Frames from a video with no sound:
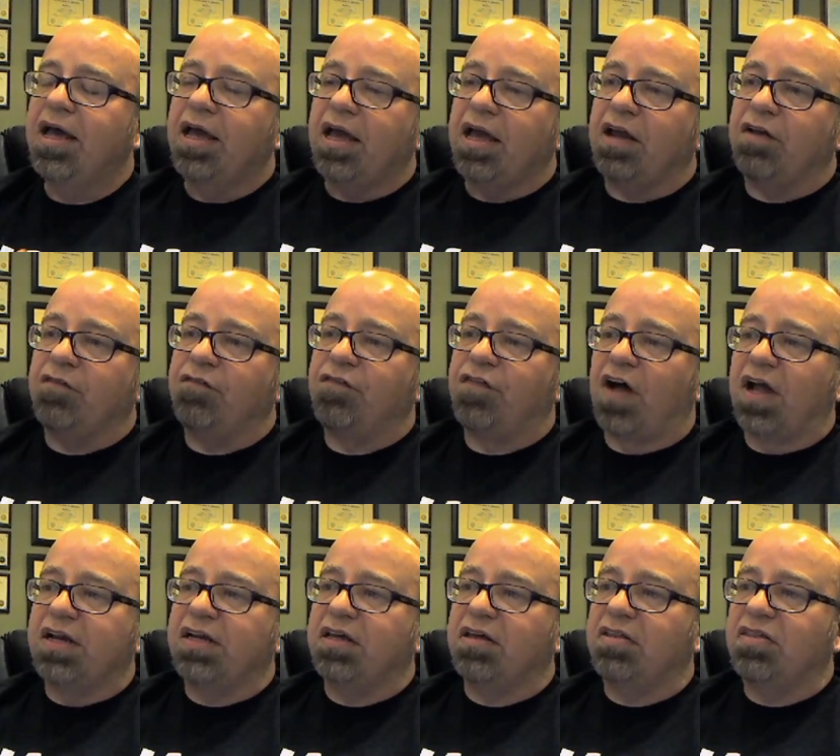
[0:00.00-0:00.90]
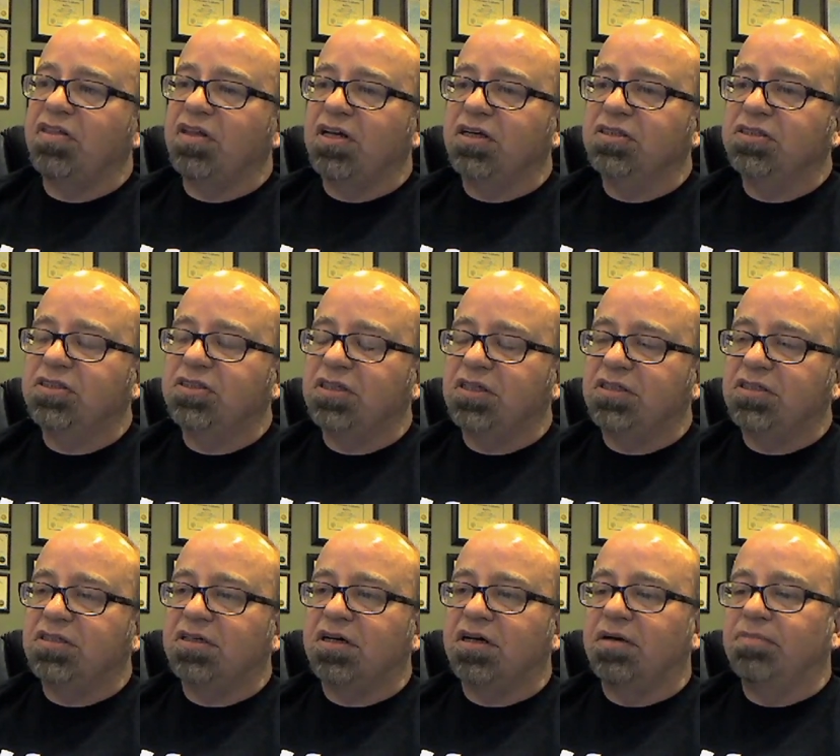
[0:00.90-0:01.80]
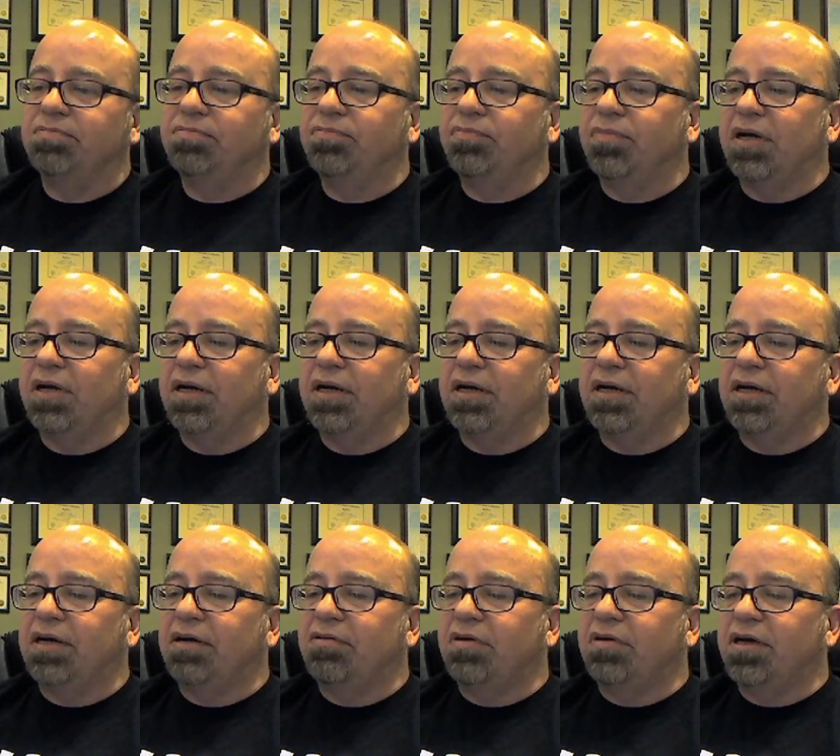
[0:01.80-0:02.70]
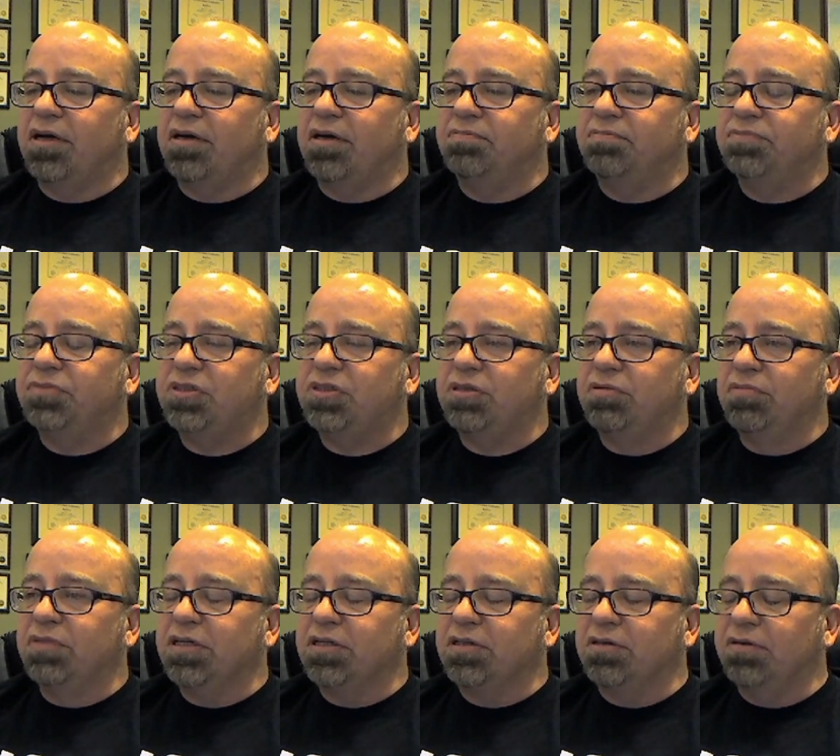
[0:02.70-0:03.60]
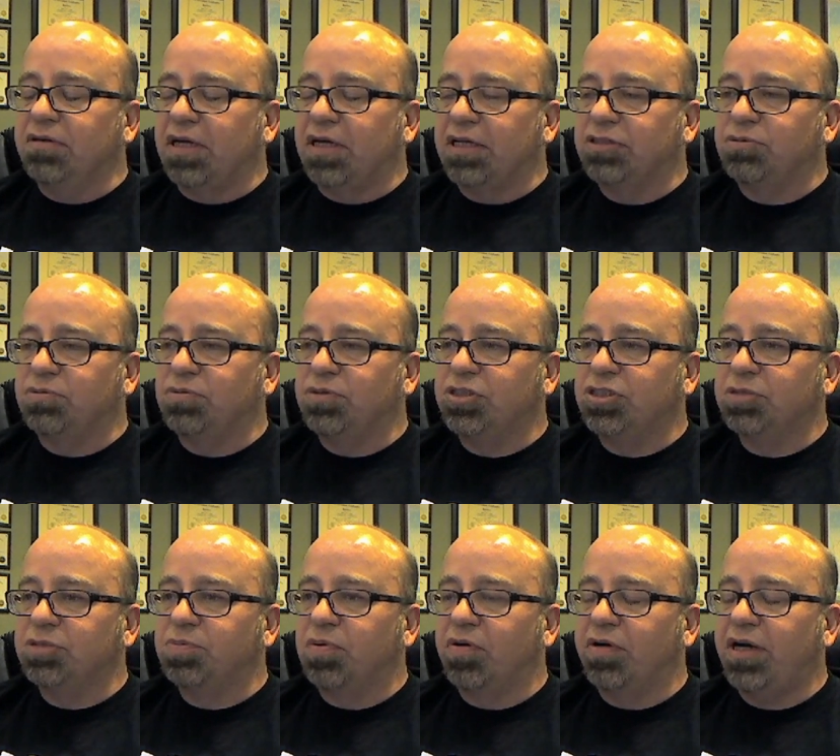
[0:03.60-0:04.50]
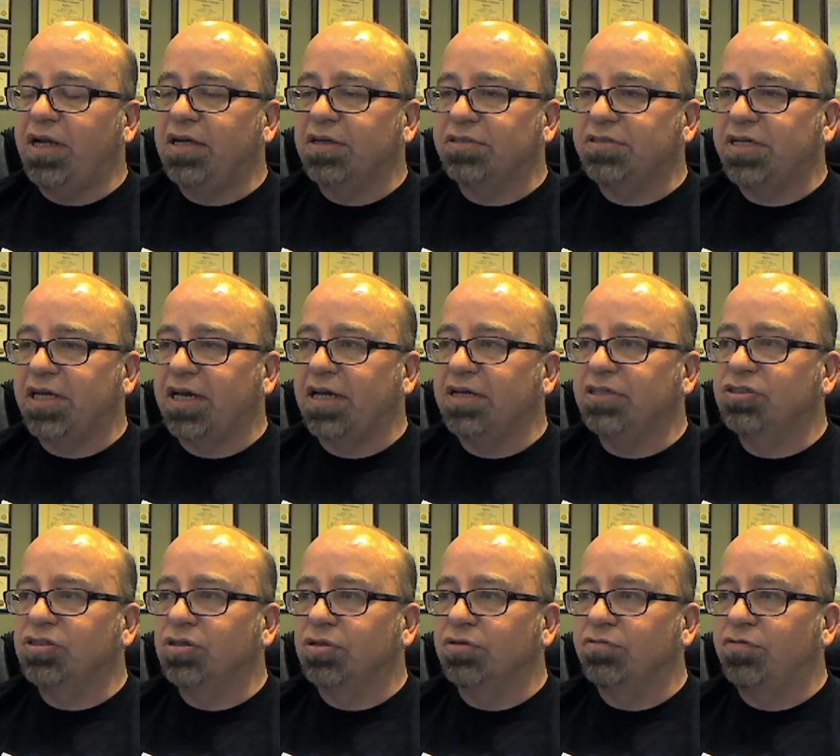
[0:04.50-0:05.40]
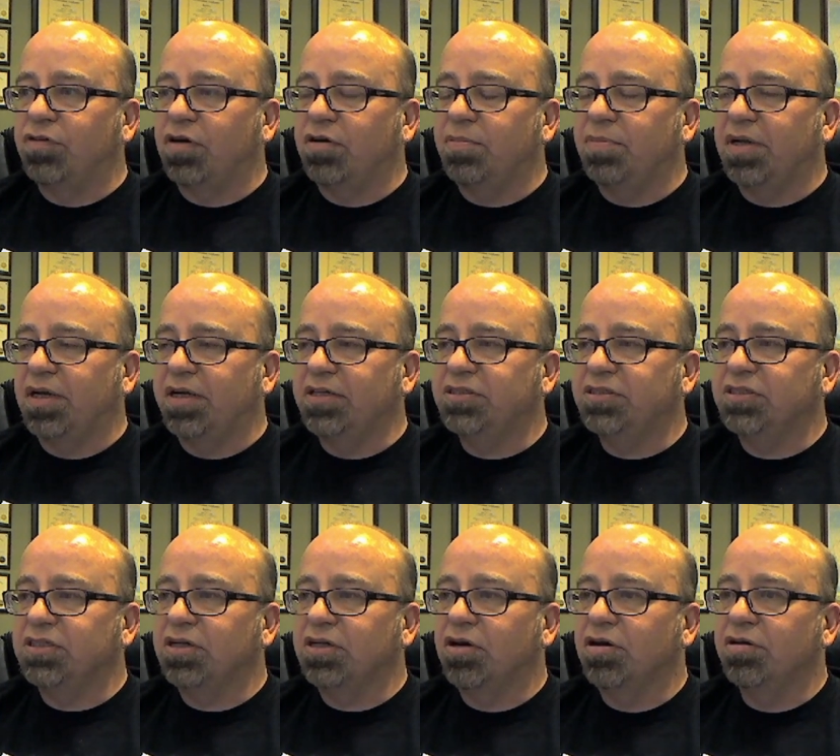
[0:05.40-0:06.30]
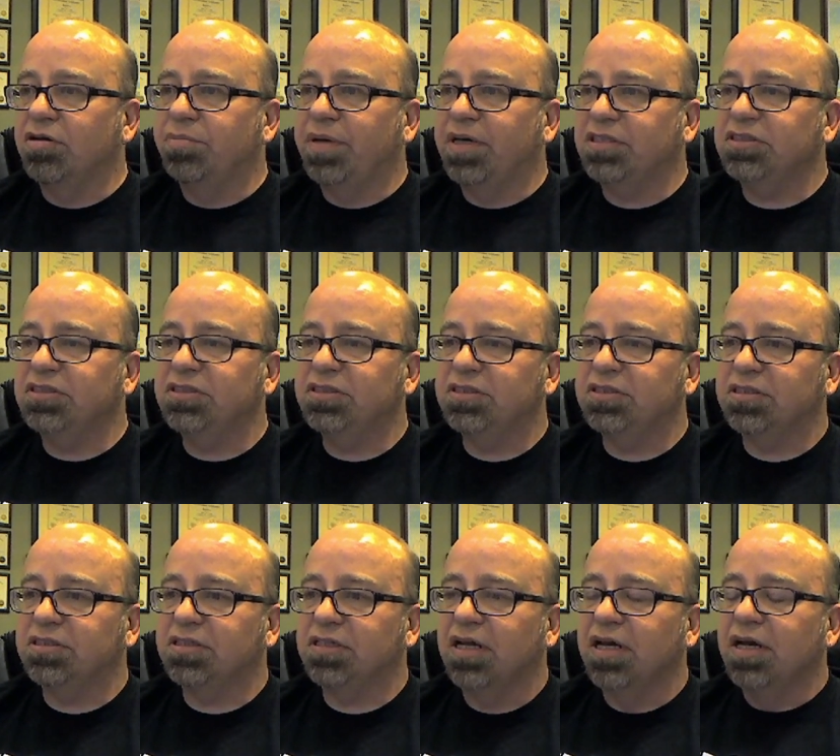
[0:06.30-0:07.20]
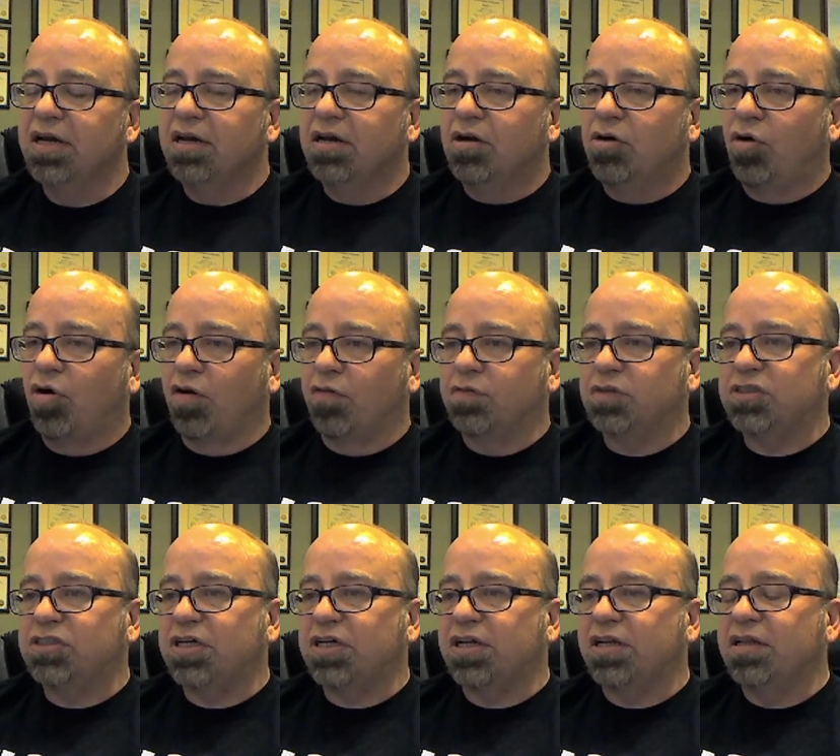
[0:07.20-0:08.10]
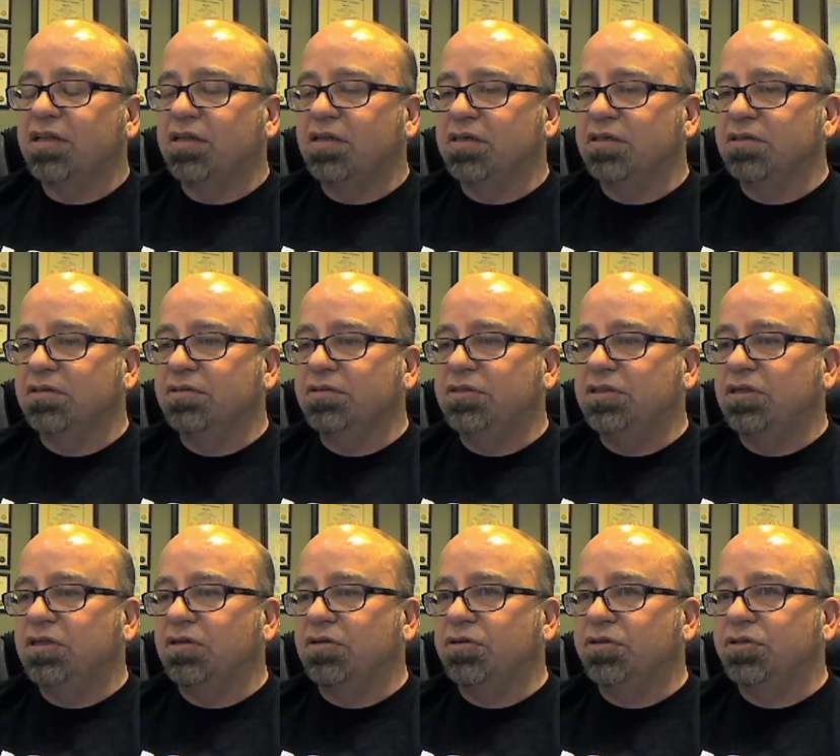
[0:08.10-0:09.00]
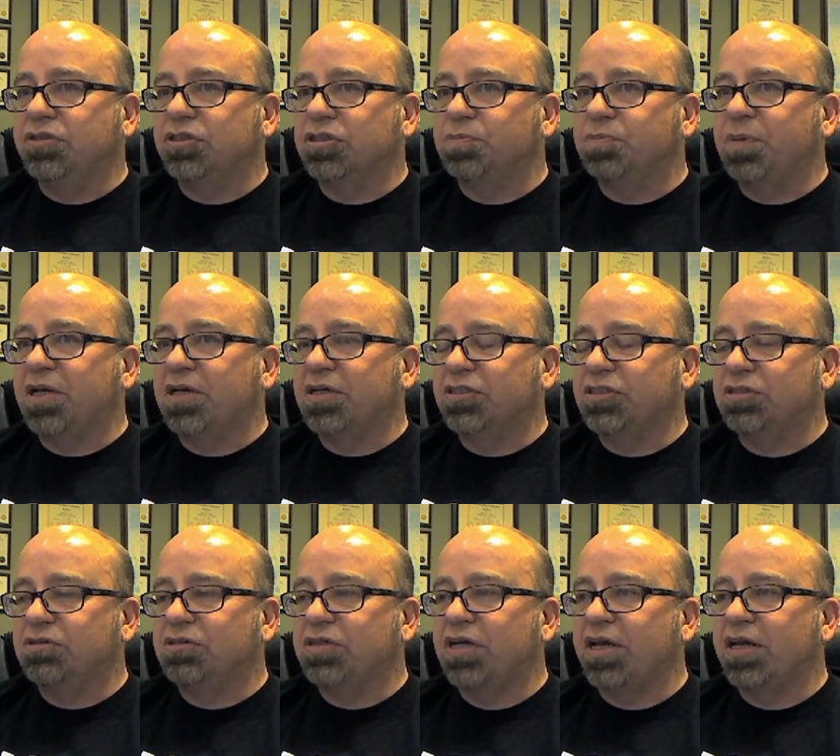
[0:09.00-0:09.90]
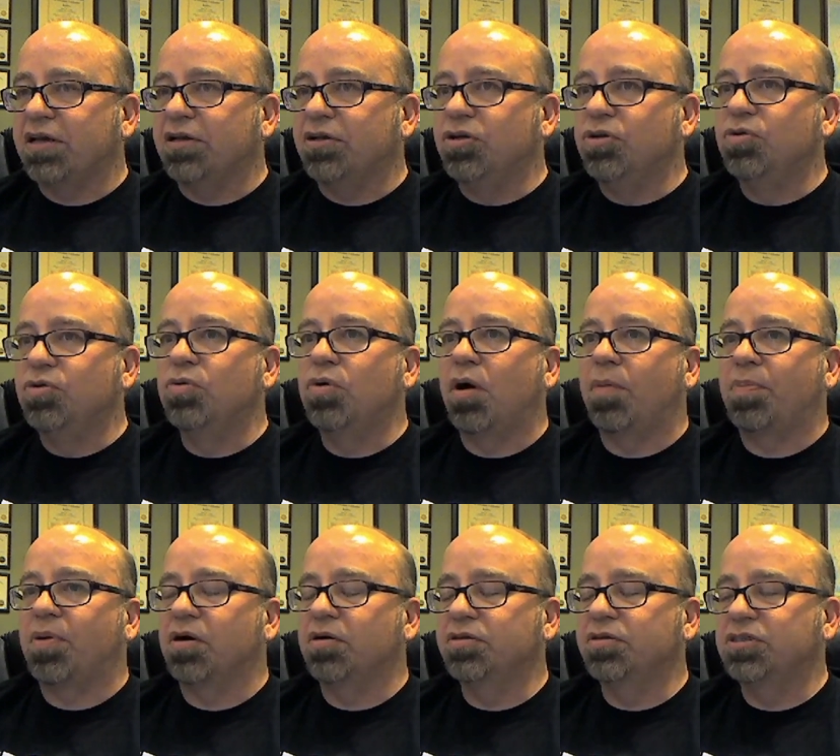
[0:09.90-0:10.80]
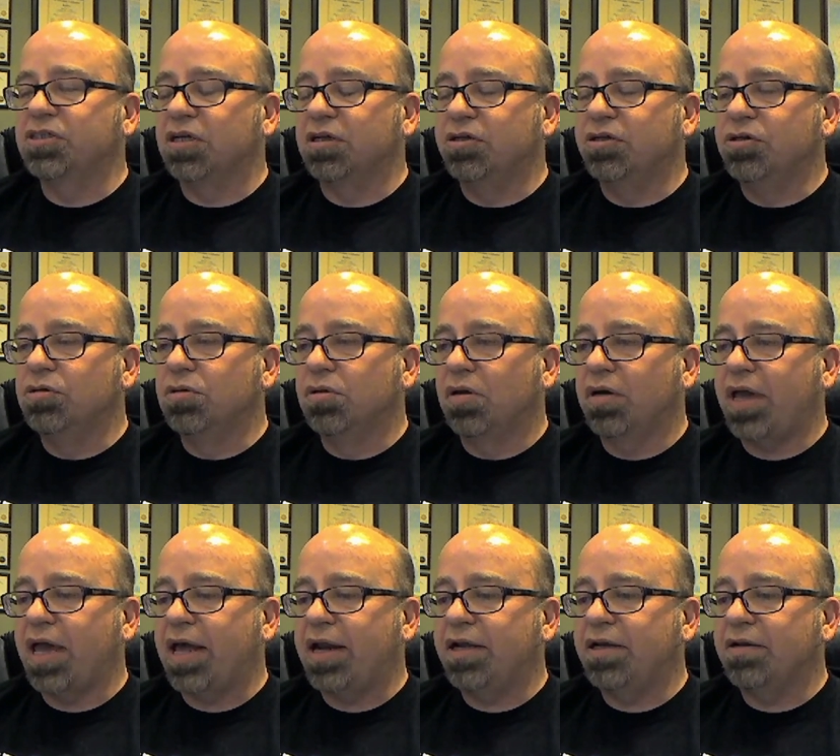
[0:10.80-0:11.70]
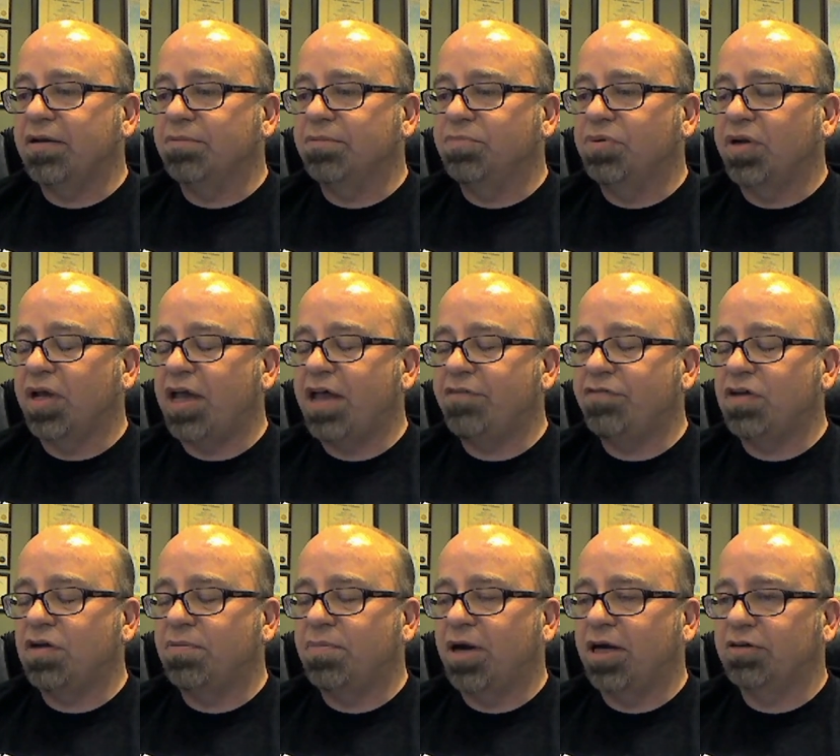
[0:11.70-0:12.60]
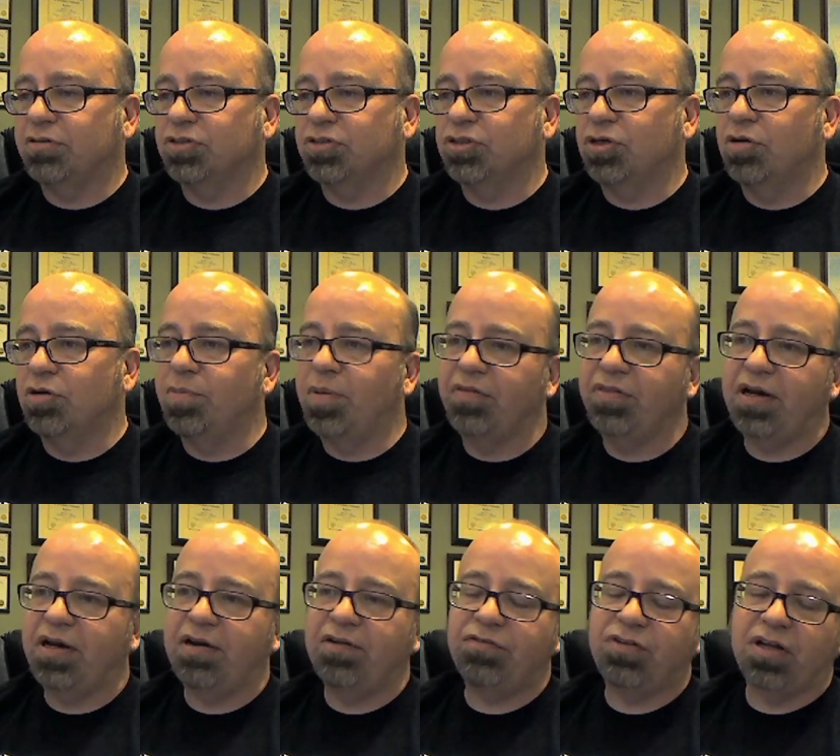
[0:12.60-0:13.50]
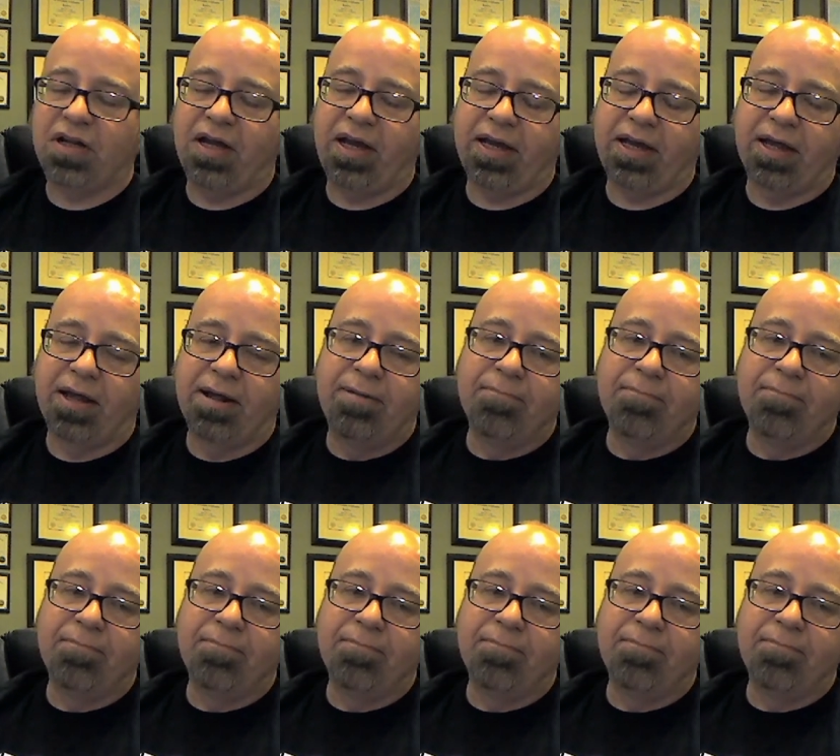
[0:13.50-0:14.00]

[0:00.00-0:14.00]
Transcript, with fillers: and finding things that um, are um, you know, as we just pointed out, decades old vulnerabilities and code bases that all of a sudden that you know, just because you take a new approach, a new look at it, put a heavier microscope on there if you like,